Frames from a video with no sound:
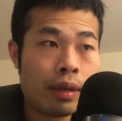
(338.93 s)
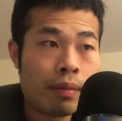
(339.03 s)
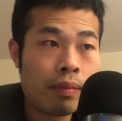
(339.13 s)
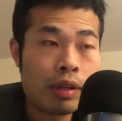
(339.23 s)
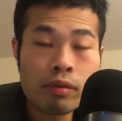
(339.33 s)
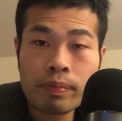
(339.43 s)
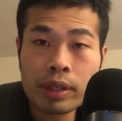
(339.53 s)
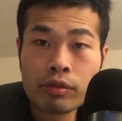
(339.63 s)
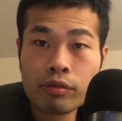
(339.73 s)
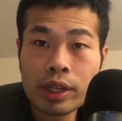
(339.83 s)
But it would be
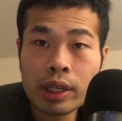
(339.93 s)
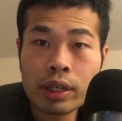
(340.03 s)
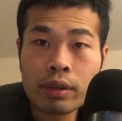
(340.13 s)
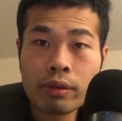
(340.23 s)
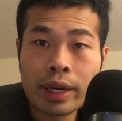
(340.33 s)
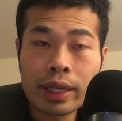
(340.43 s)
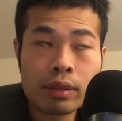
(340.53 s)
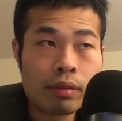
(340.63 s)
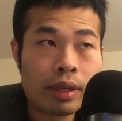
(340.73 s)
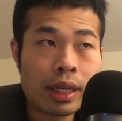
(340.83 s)
really great
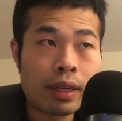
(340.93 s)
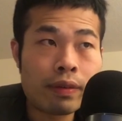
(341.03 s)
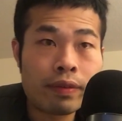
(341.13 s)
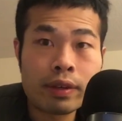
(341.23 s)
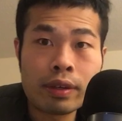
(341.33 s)
to have